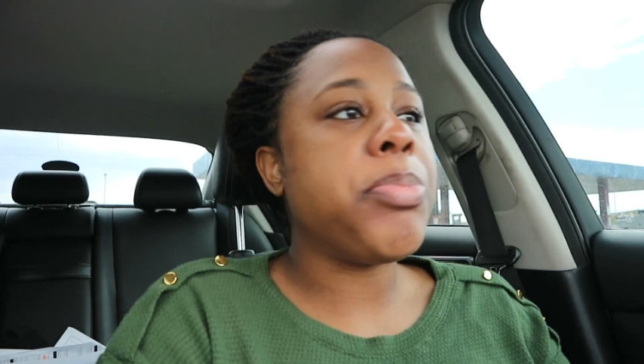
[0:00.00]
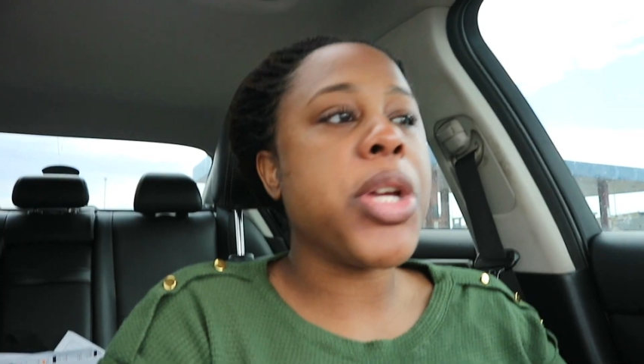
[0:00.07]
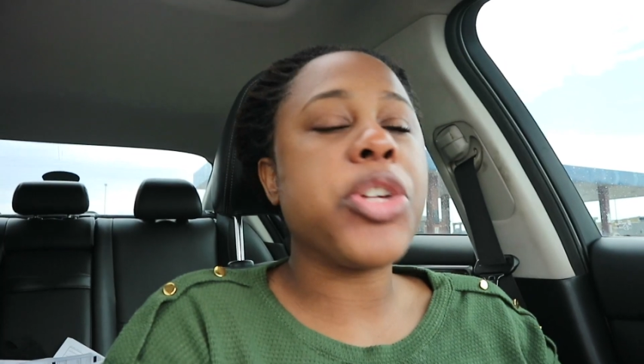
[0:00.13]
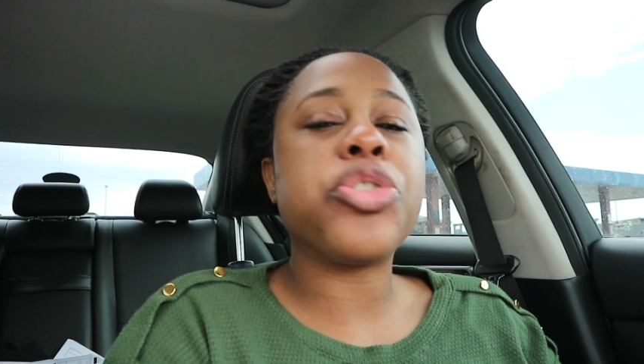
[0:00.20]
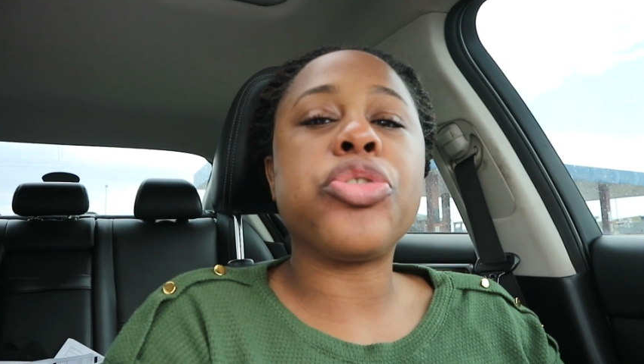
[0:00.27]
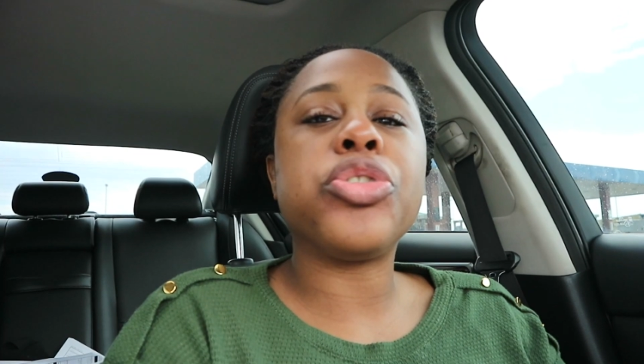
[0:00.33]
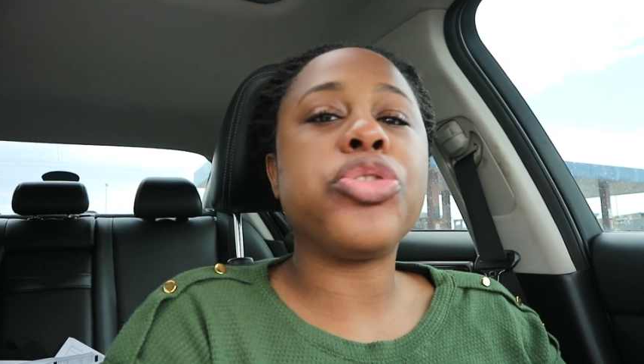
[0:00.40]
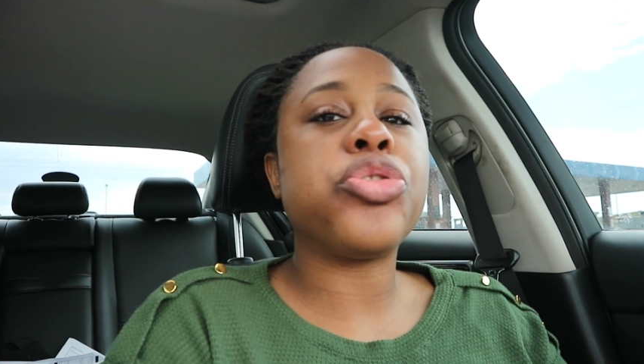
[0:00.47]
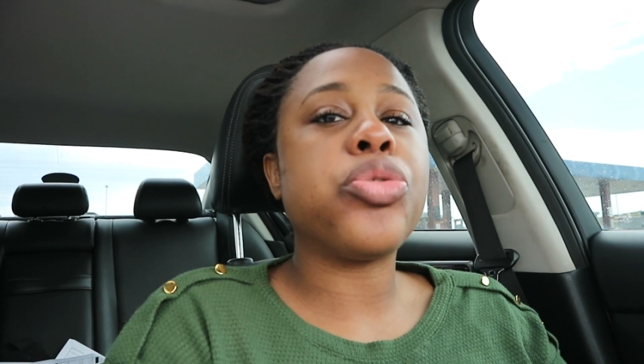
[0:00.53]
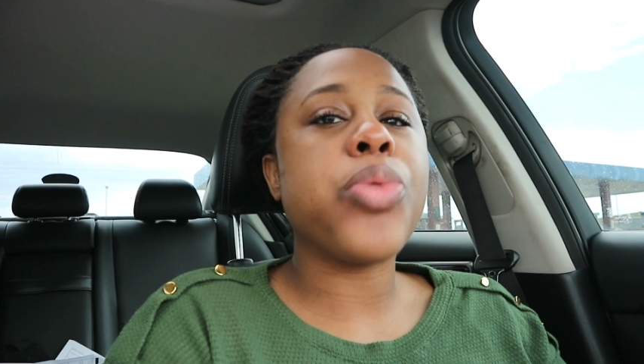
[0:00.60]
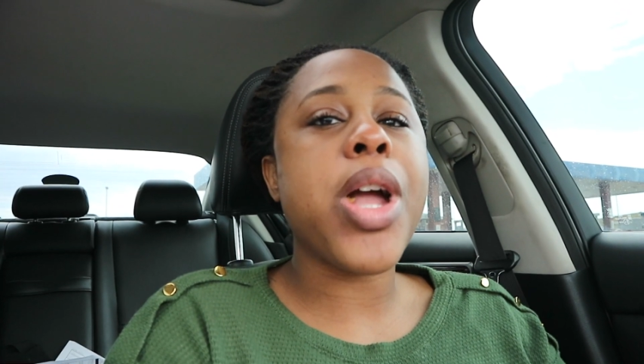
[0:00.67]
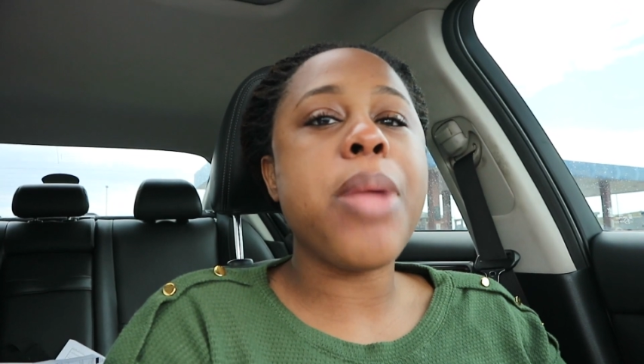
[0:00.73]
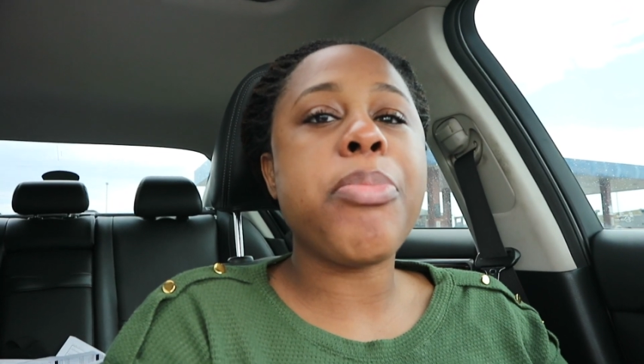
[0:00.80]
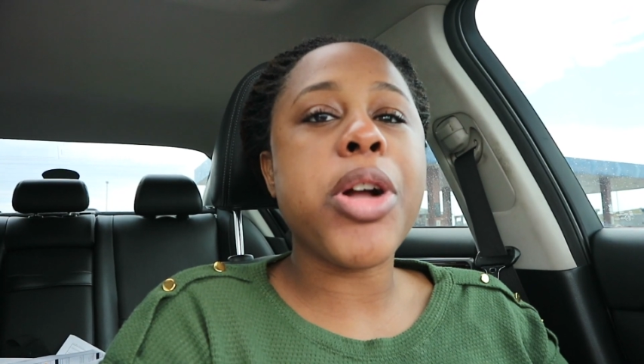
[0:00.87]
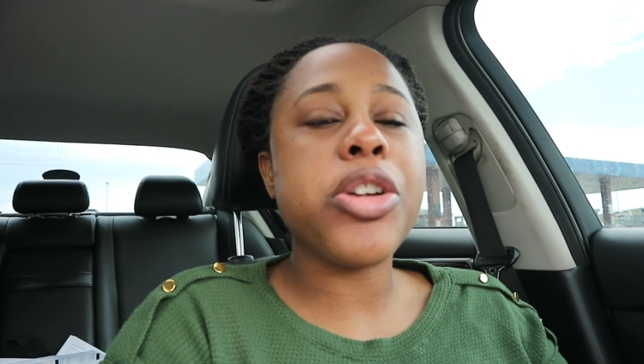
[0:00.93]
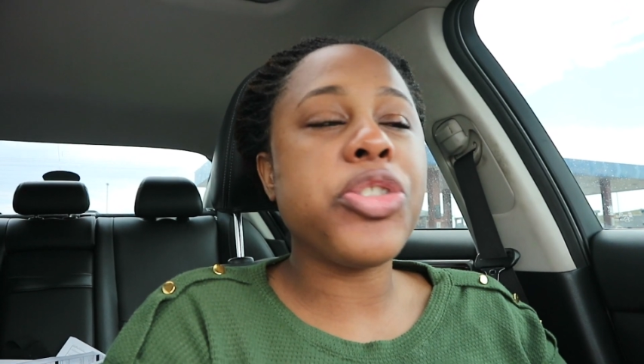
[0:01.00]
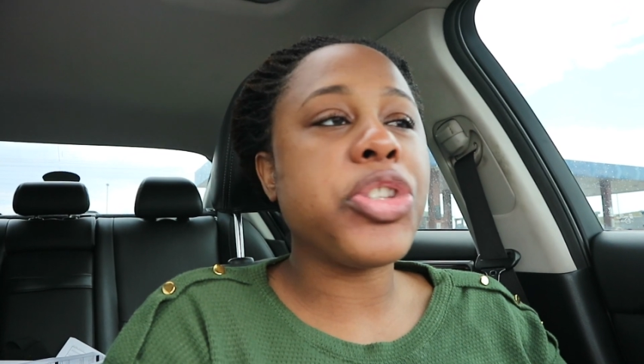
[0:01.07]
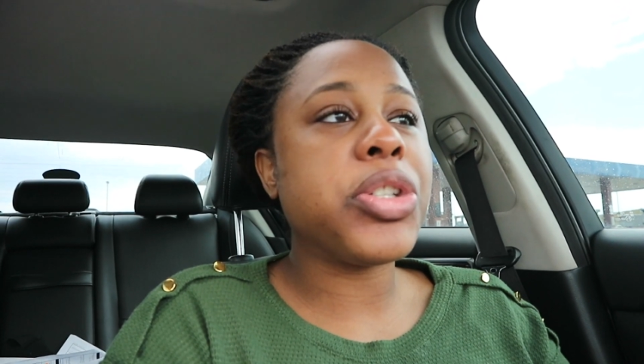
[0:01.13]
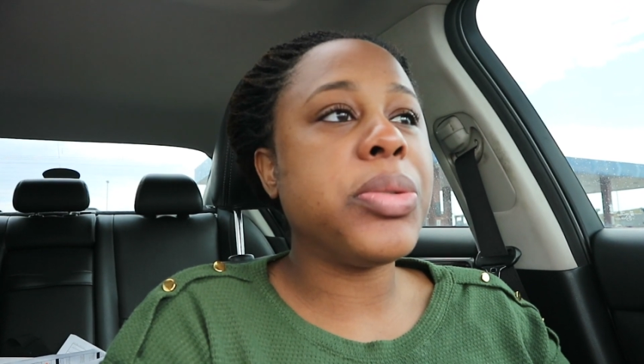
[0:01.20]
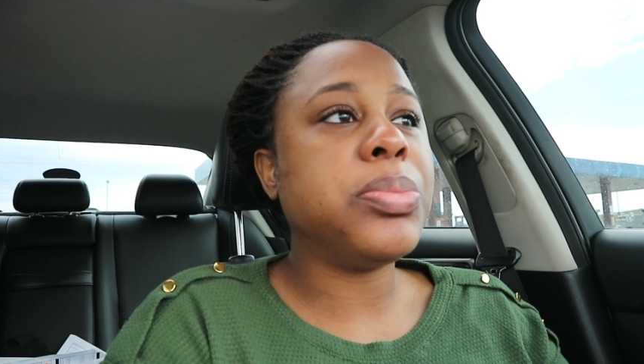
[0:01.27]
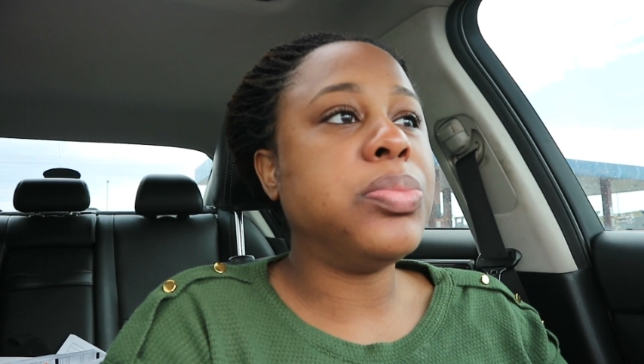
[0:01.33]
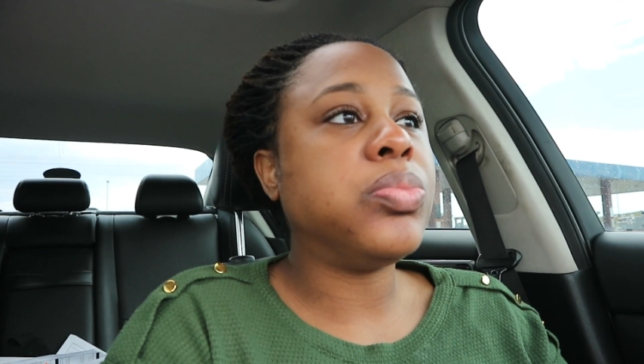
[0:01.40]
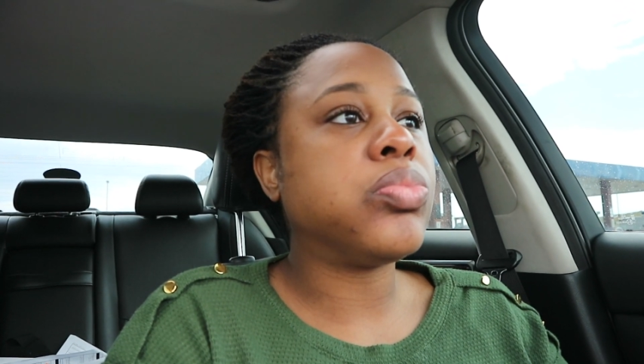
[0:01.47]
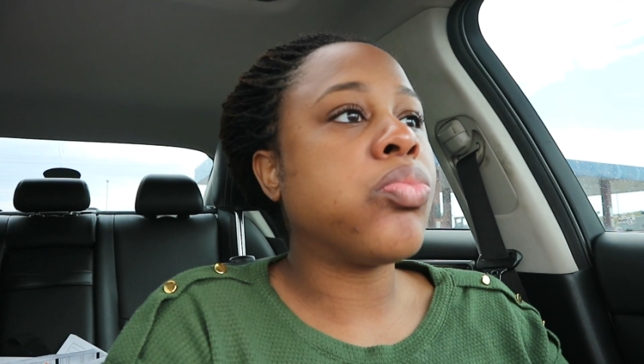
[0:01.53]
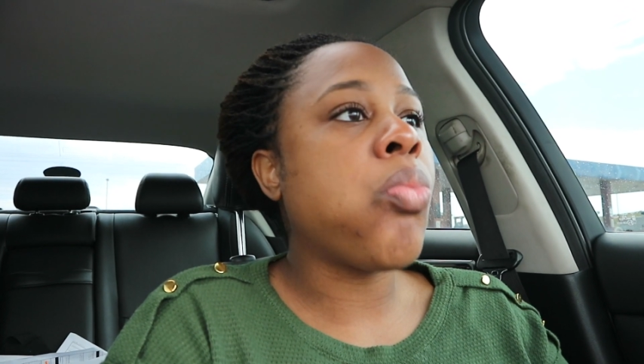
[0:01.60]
Make sure it's the right person.